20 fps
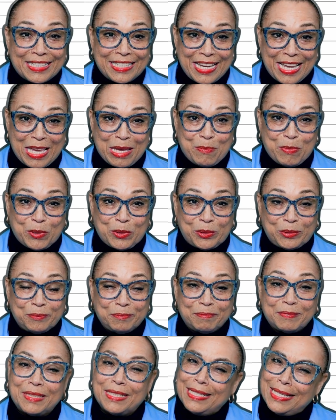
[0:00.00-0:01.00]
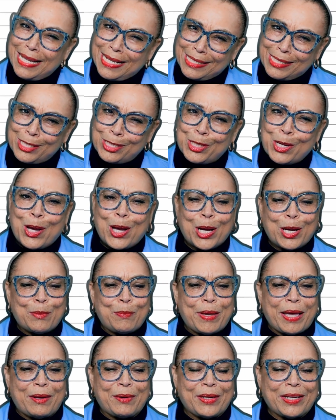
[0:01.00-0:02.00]
table. Let's talk
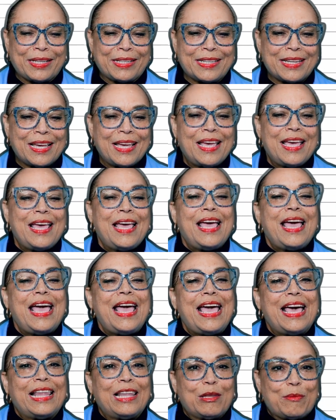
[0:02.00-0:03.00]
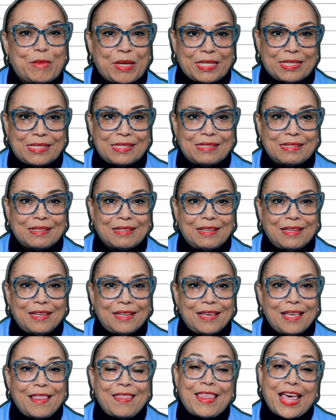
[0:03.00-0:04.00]
about it. Elements.
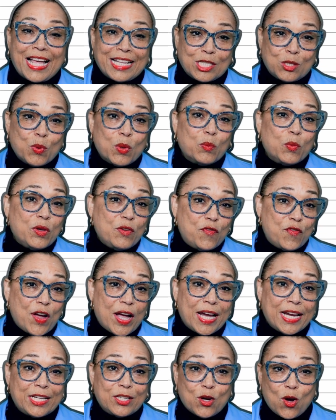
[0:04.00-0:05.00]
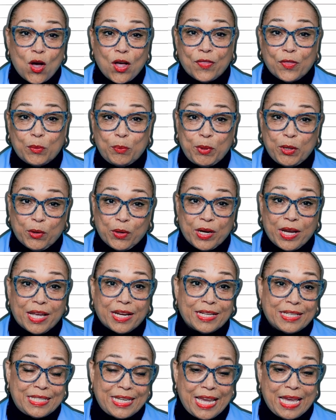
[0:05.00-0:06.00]
That's what we find on the
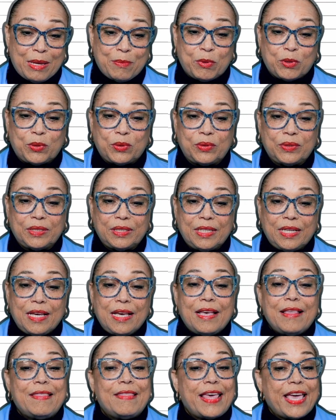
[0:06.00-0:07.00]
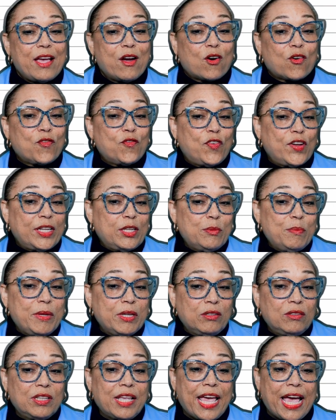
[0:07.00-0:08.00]
periodic table. They are
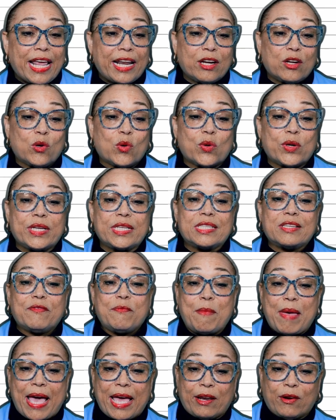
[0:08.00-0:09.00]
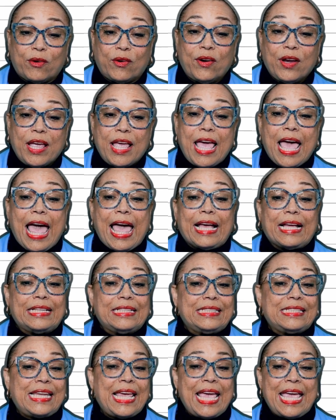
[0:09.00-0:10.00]
fundamental categories of matter and
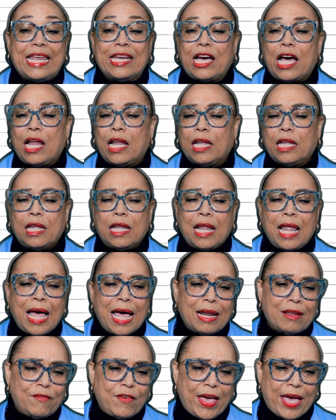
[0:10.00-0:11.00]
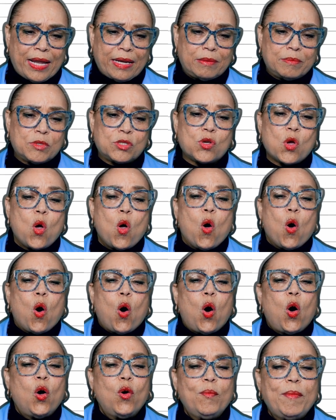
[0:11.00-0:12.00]
contain a lot of atoms,
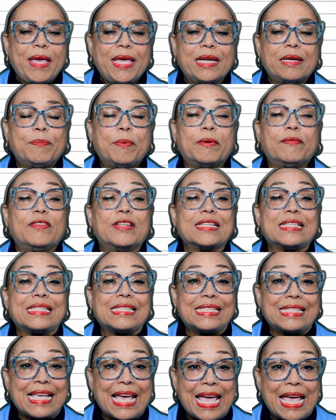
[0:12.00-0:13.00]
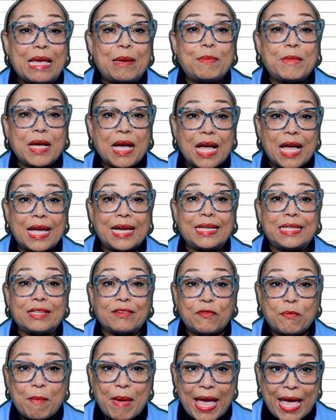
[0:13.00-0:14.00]
all made up of the same kind
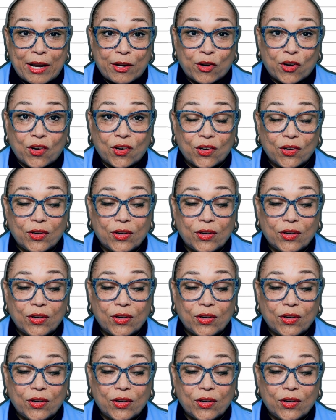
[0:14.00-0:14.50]
of matter.